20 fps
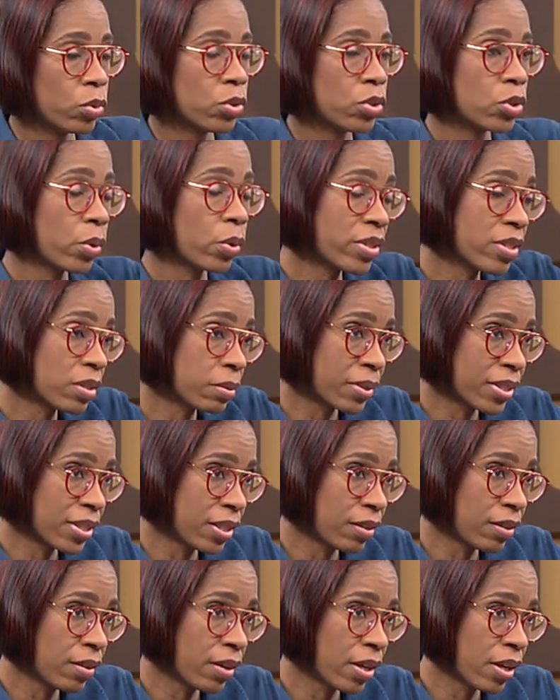source the
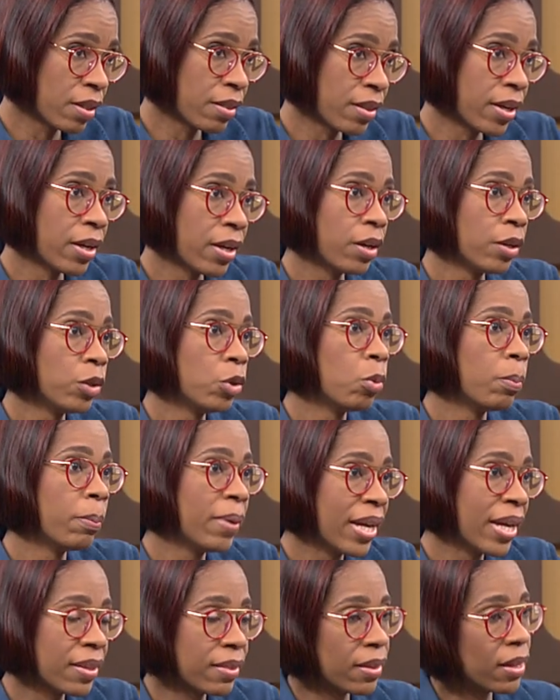material there, you
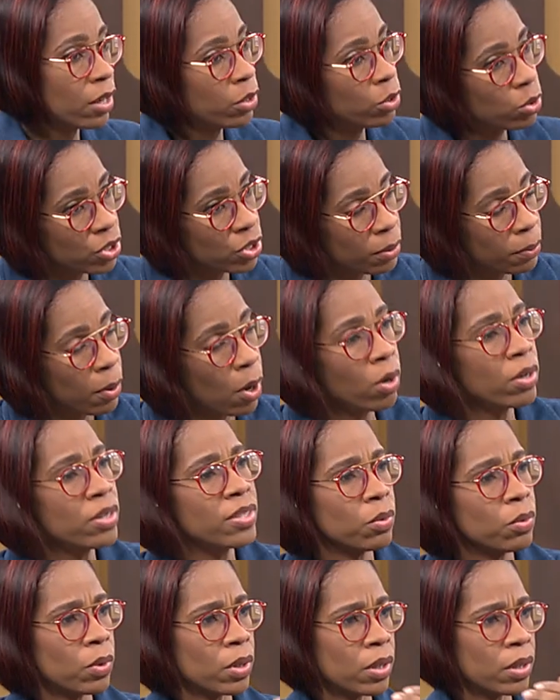make there, you ship. How does
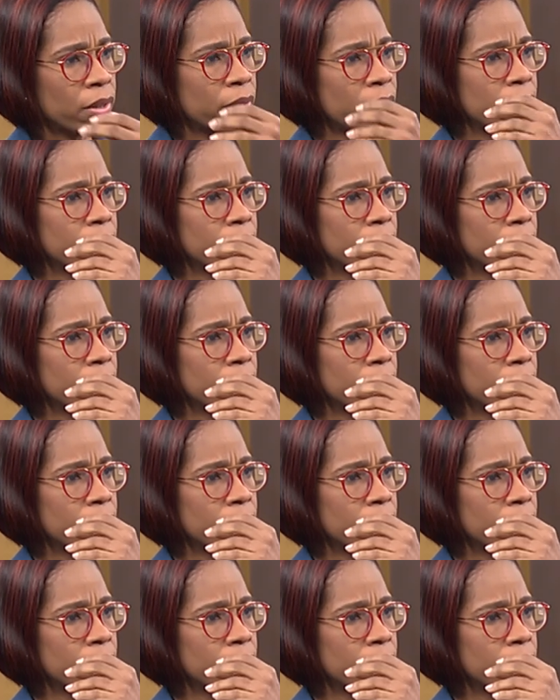it work?